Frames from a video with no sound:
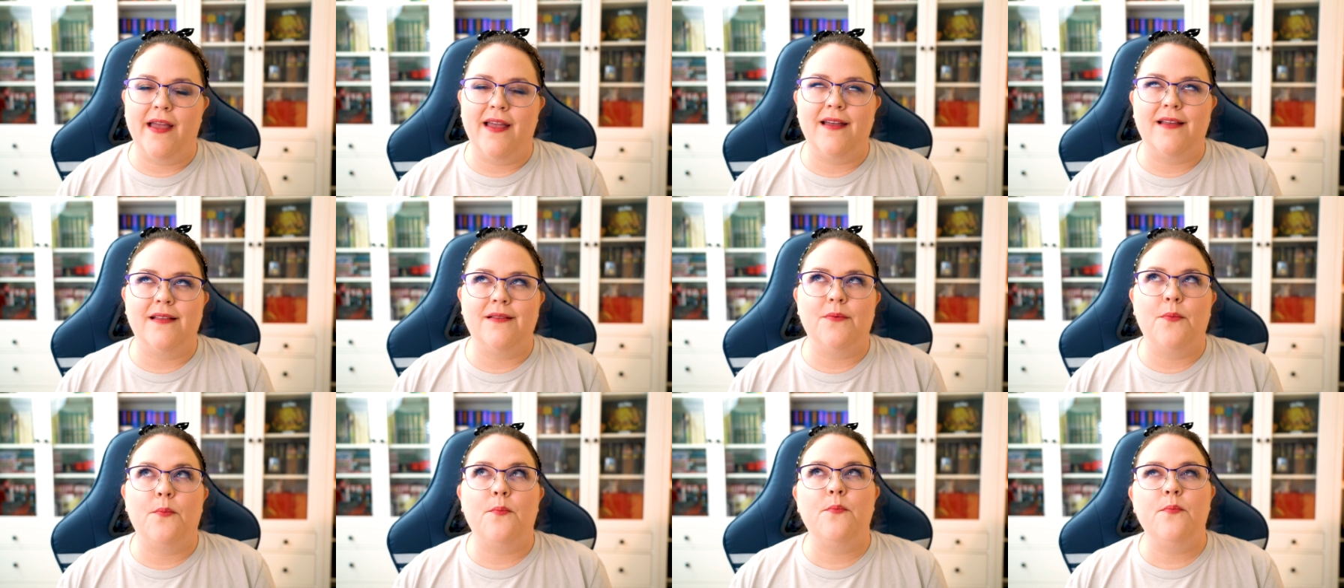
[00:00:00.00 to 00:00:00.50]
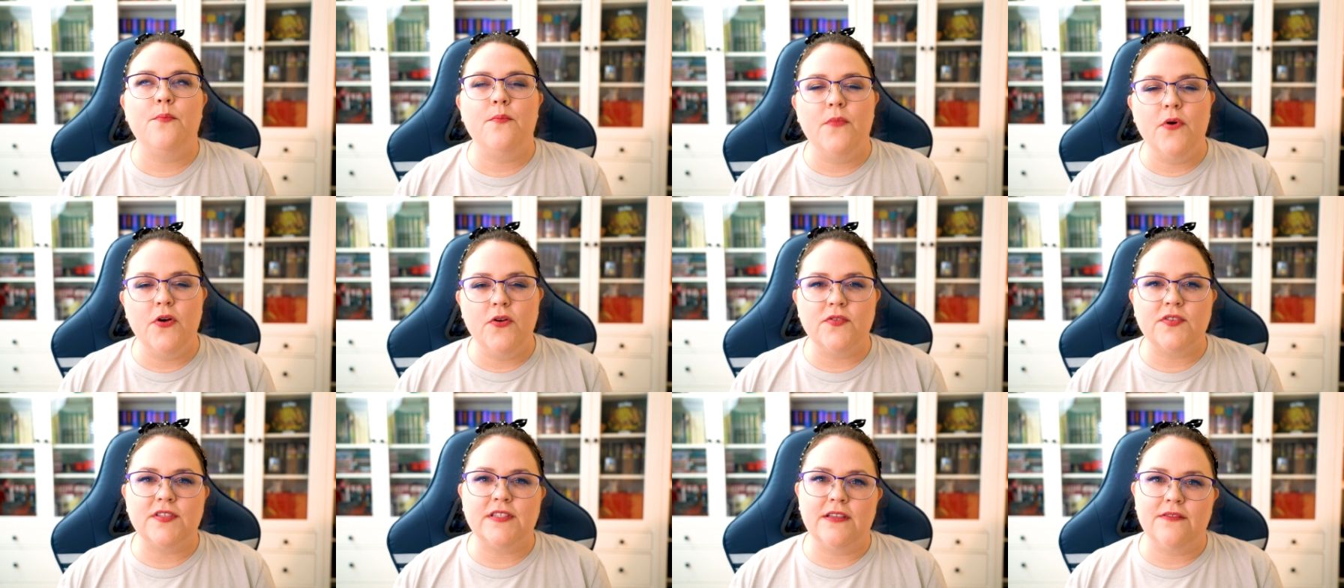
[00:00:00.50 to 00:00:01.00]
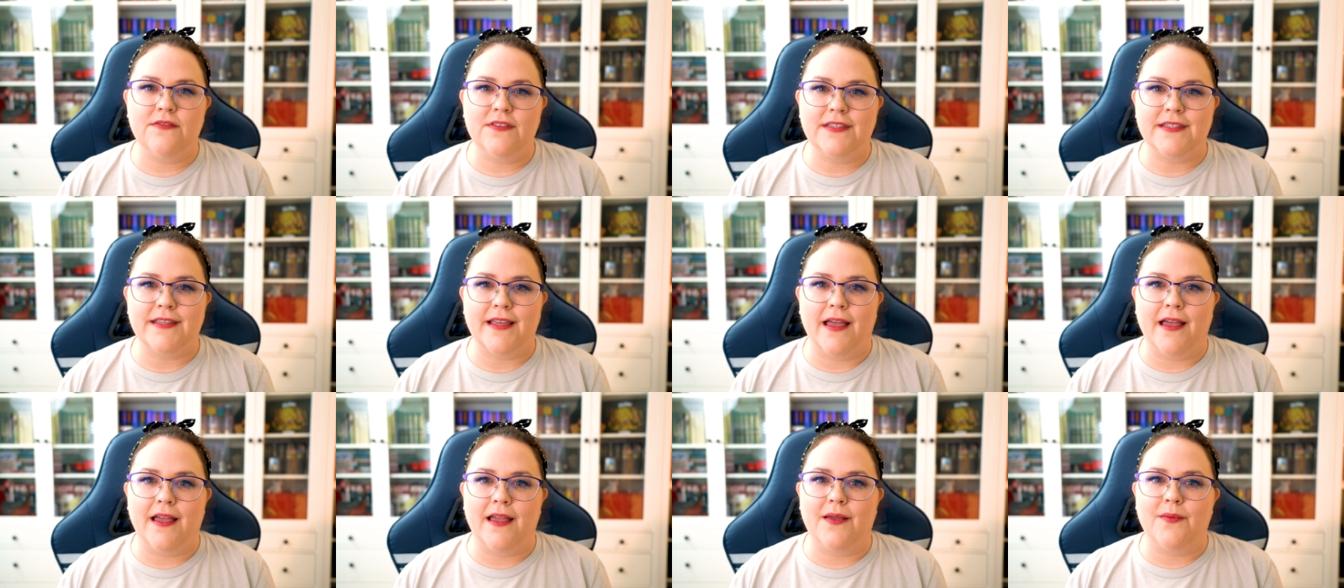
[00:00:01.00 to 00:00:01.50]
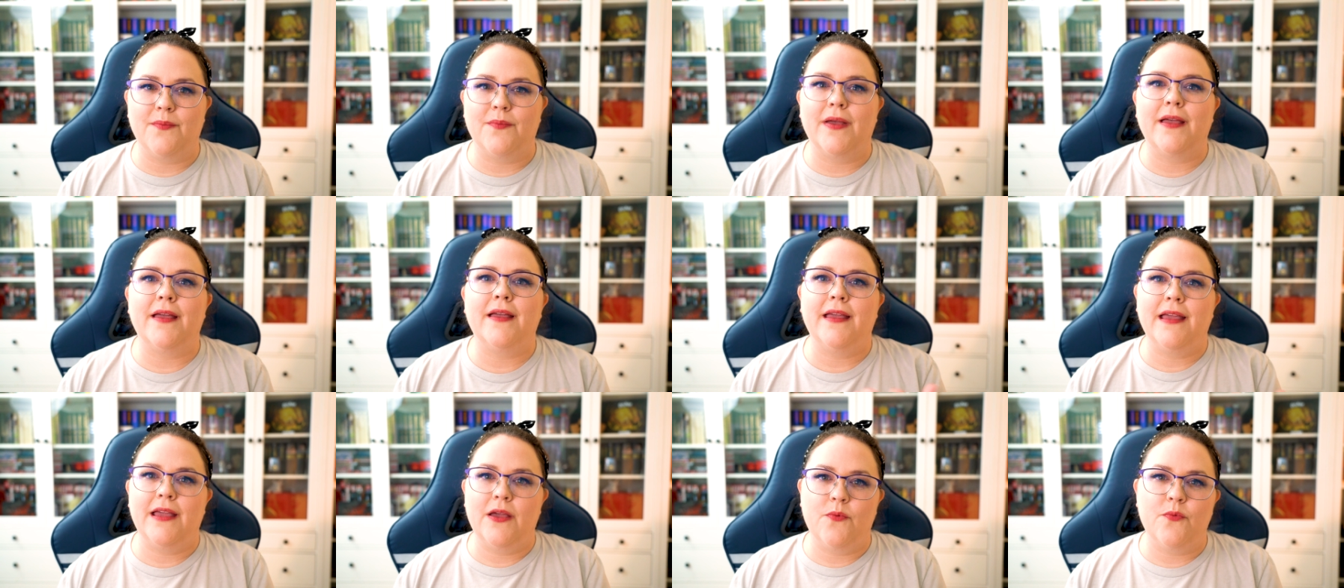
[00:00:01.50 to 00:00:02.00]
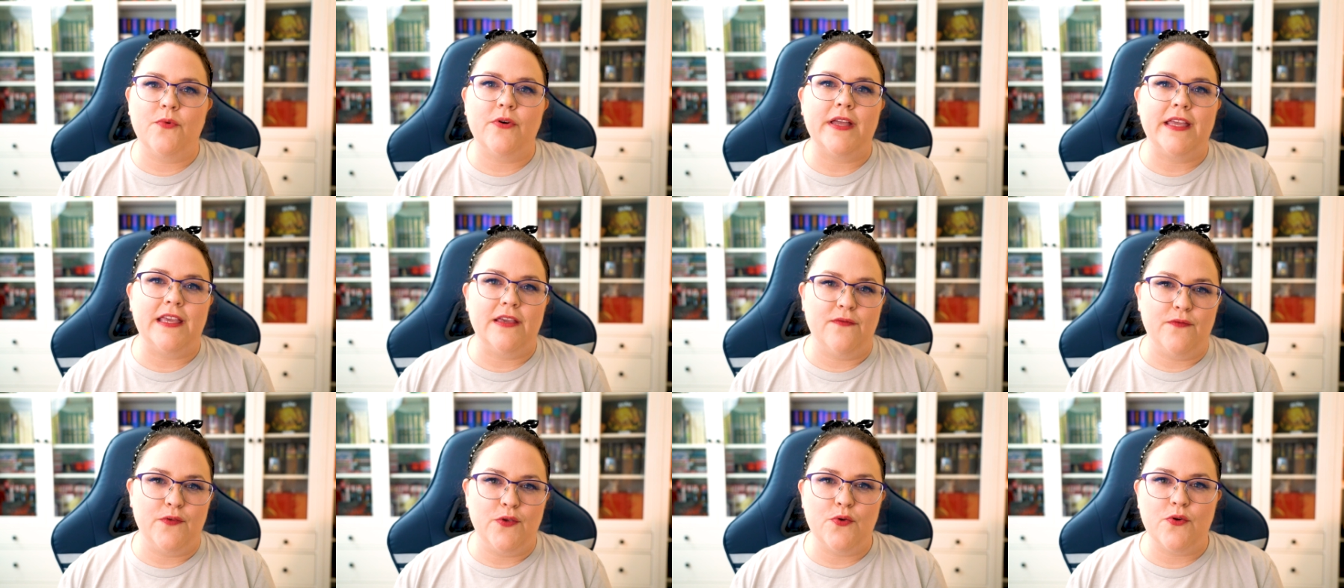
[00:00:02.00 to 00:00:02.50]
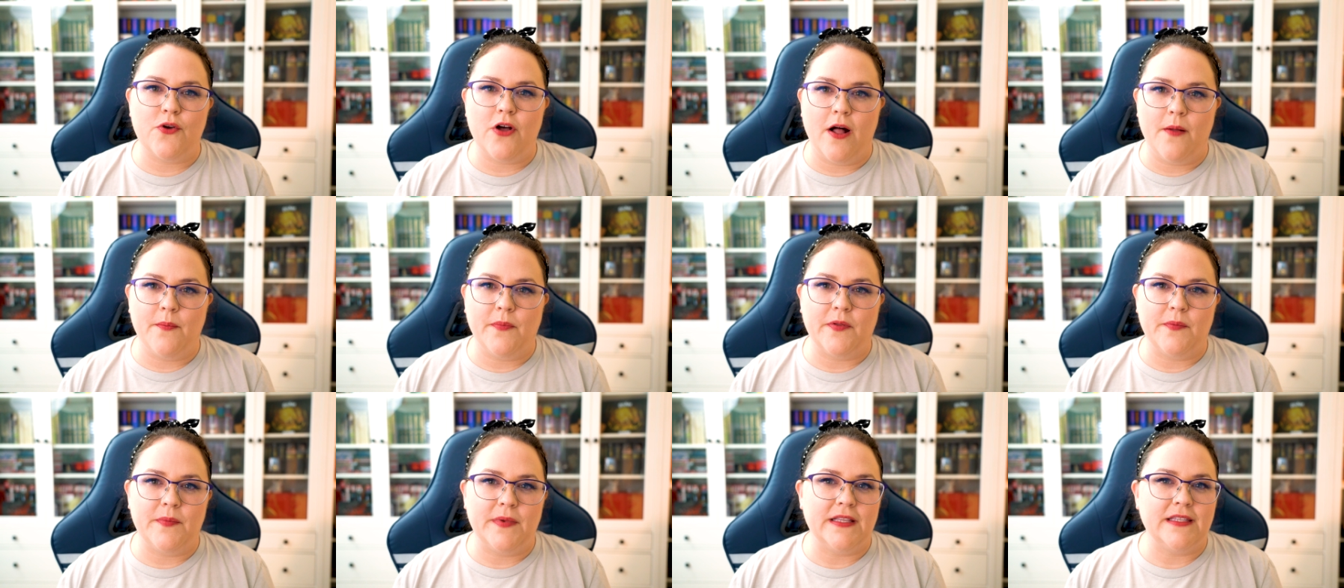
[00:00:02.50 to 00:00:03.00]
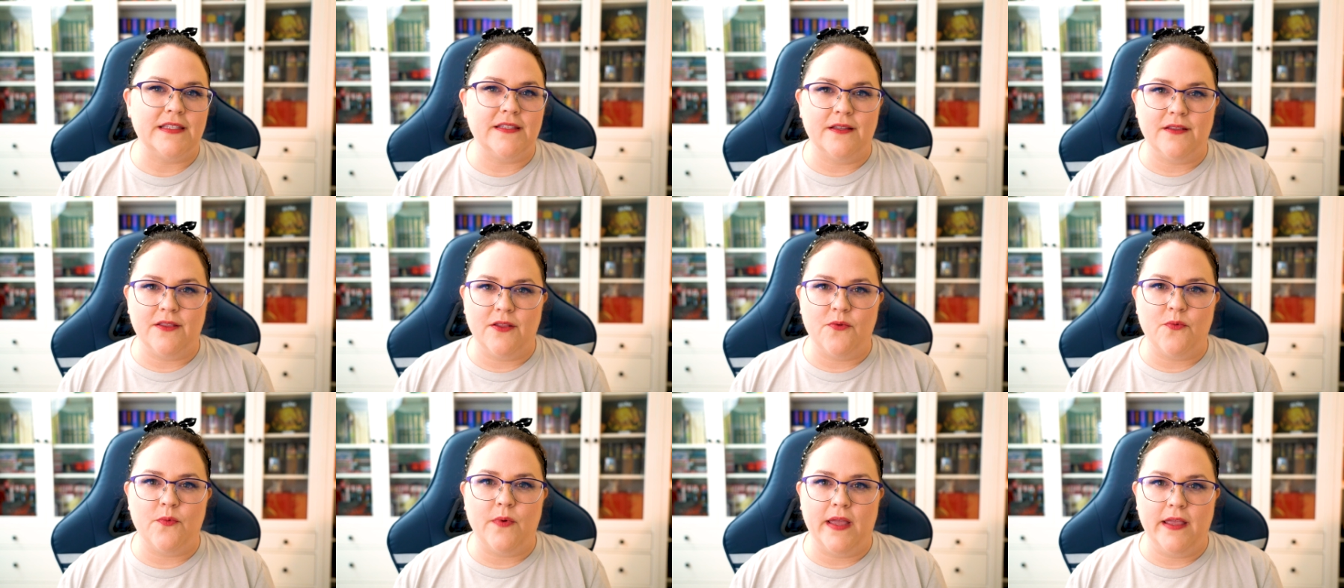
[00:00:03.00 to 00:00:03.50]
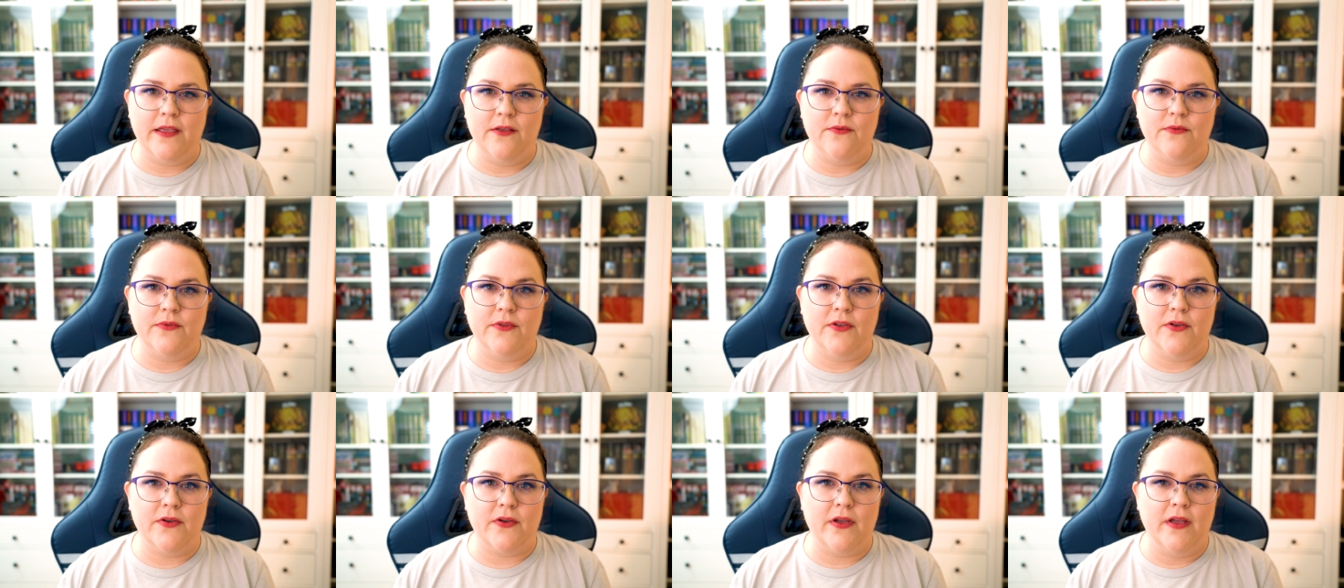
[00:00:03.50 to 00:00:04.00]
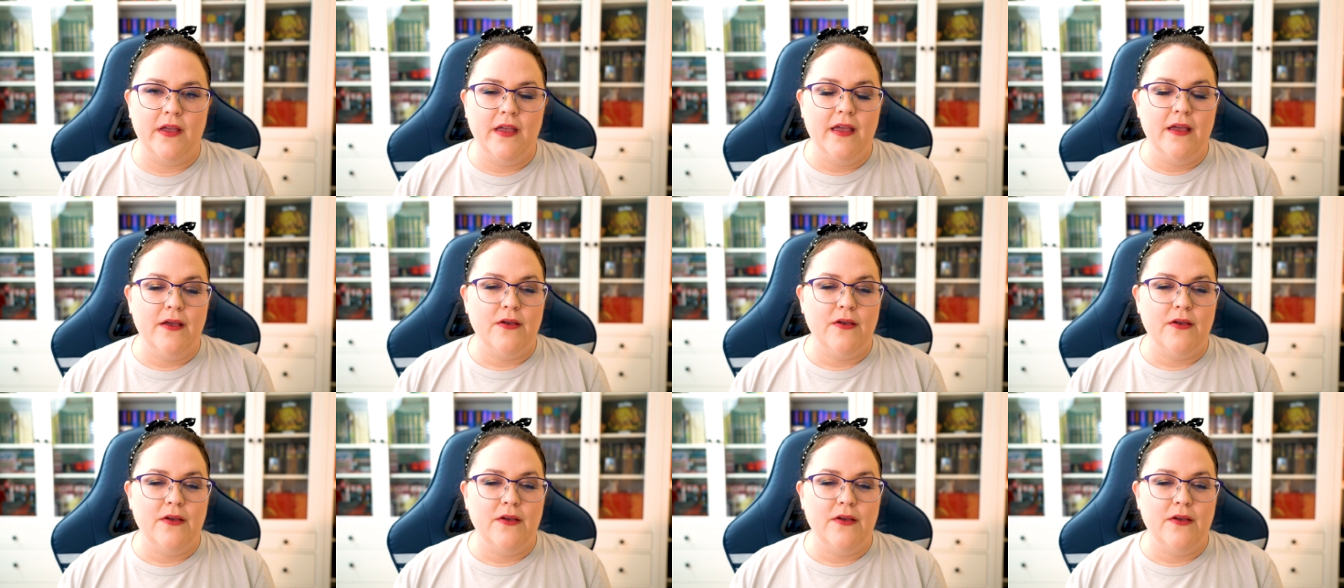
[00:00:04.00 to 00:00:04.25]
And most of the time, it will give you compliments on the way you look.